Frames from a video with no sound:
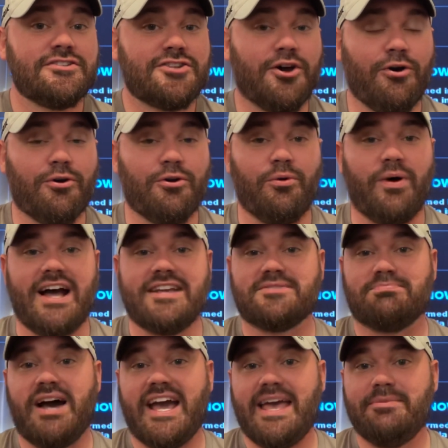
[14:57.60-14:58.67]
total wise,
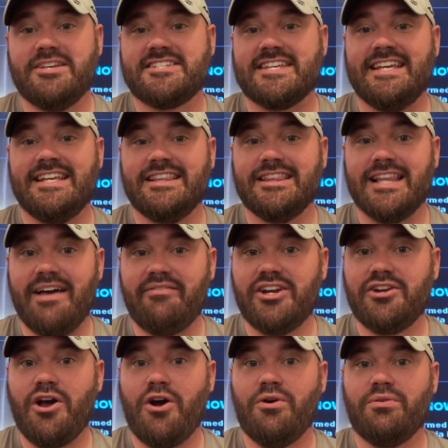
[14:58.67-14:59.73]
Miami's 11
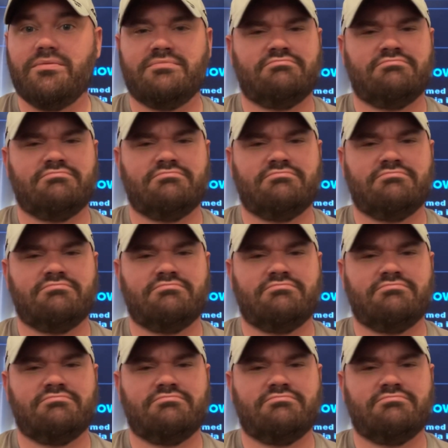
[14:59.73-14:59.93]
and 0.